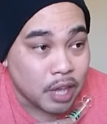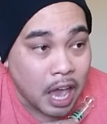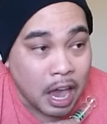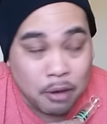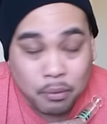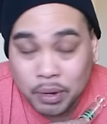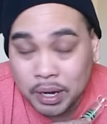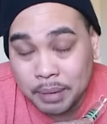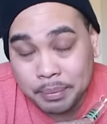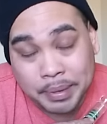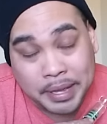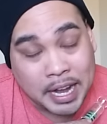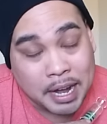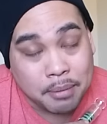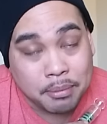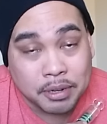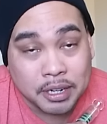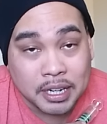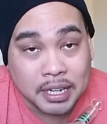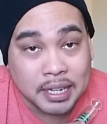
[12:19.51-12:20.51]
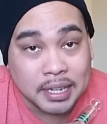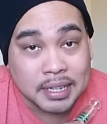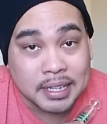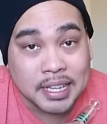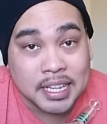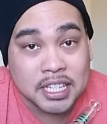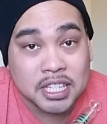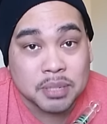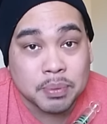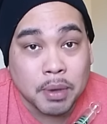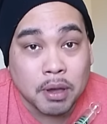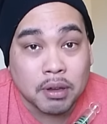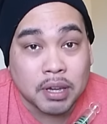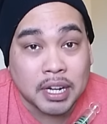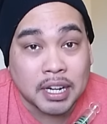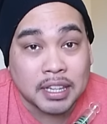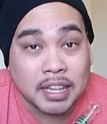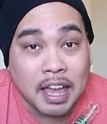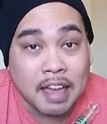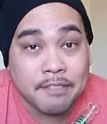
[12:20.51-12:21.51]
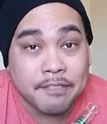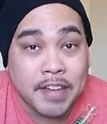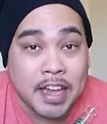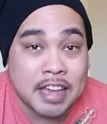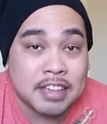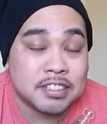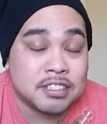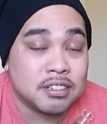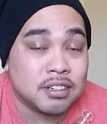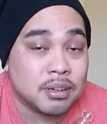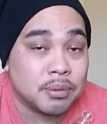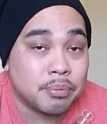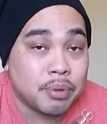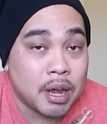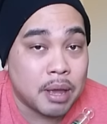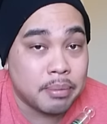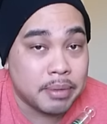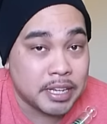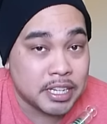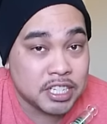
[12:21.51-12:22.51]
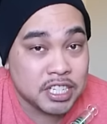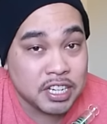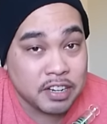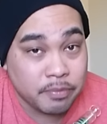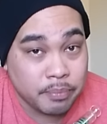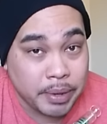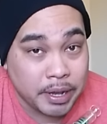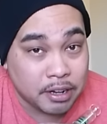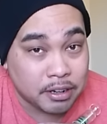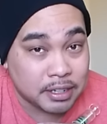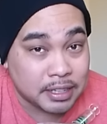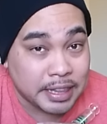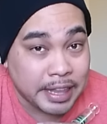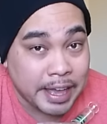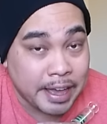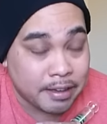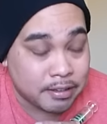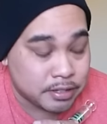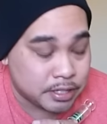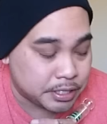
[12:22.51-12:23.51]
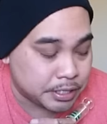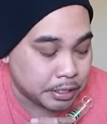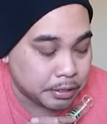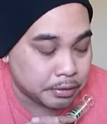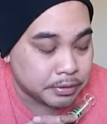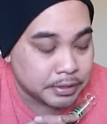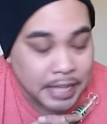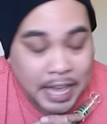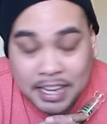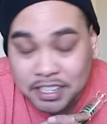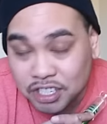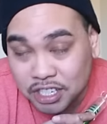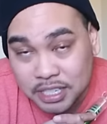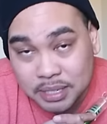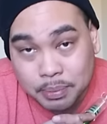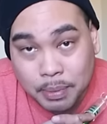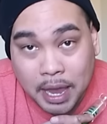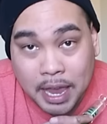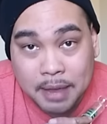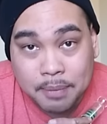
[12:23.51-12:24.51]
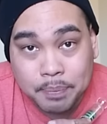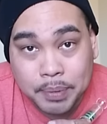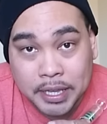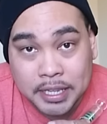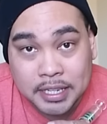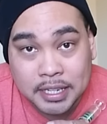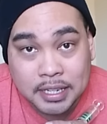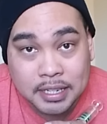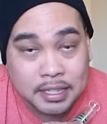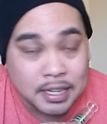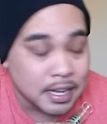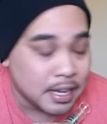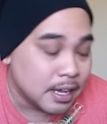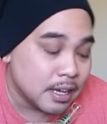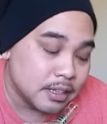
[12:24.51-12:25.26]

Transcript: I would have been able to get smoking a lot faster and probably achieve better clouds. So that's just my opinion.